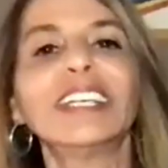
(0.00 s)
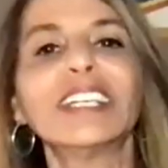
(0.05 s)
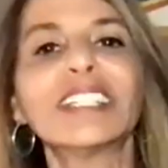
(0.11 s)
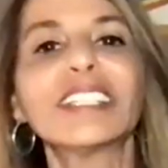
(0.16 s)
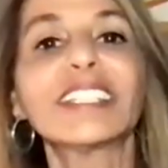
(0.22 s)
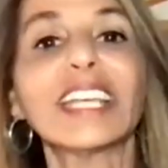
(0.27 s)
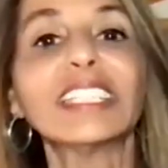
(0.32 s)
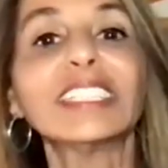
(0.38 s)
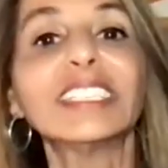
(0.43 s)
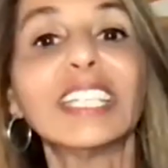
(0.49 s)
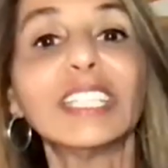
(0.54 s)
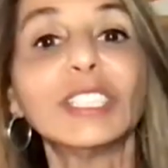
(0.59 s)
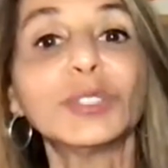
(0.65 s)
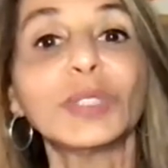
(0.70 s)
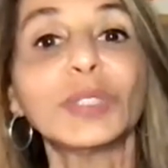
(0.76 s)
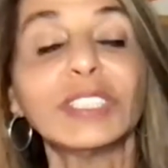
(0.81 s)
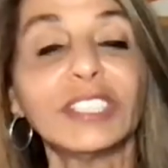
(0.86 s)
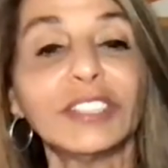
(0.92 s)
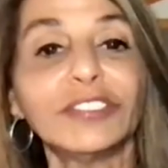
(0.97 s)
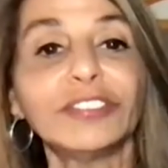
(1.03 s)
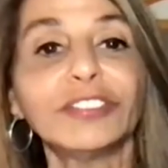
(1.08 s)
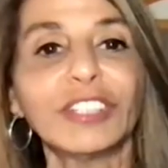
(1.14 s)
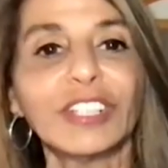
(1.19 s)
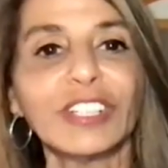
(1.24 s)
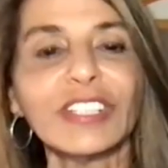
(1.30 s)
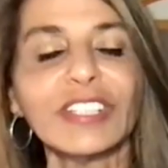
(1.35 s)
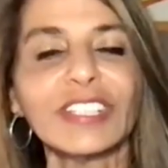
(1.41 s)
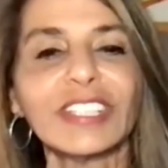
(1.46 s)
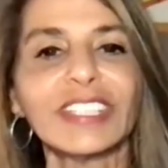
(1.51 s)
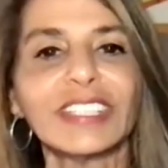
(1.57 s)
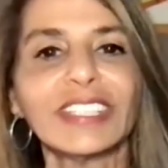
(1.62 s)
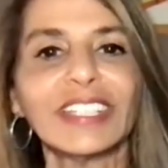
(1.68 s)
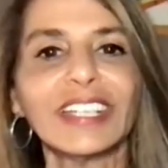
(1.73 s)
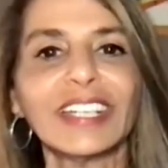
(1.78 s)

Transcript: Sunday 21st.